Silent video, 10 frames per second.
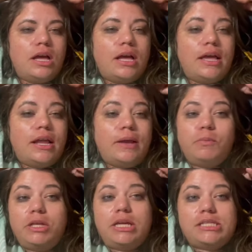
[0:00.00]
and I'm
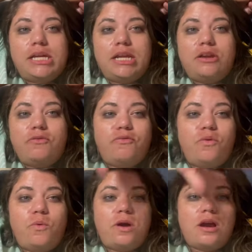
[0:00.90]
really excited
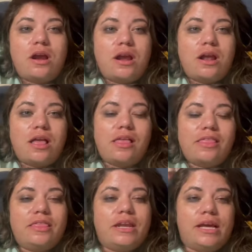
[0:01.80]
for
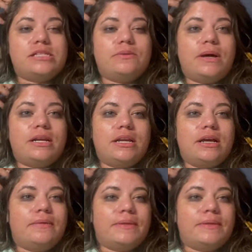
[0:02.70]
the next one.